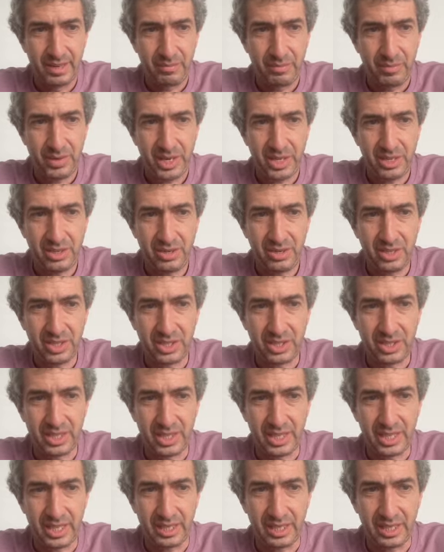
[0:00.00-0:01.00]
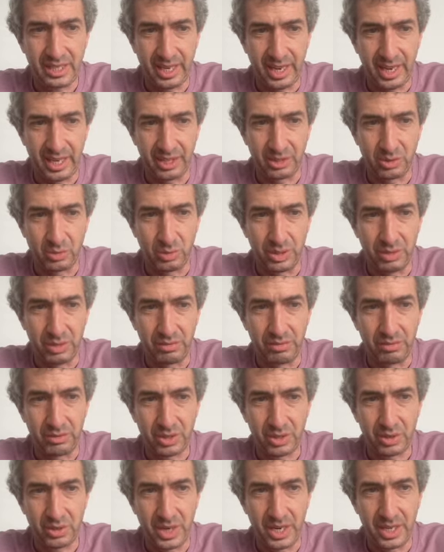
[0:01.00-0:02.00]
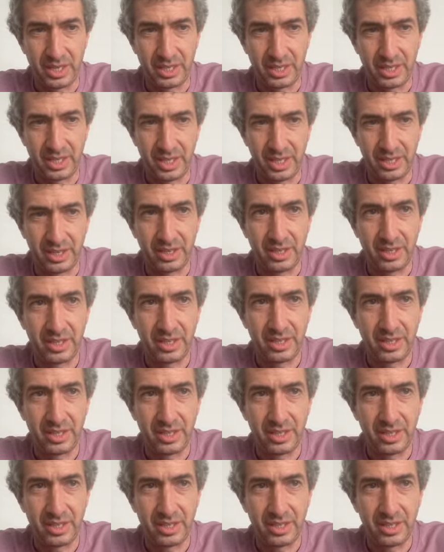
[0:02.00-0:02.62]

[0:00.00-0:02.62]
and you could see the tags we've created here.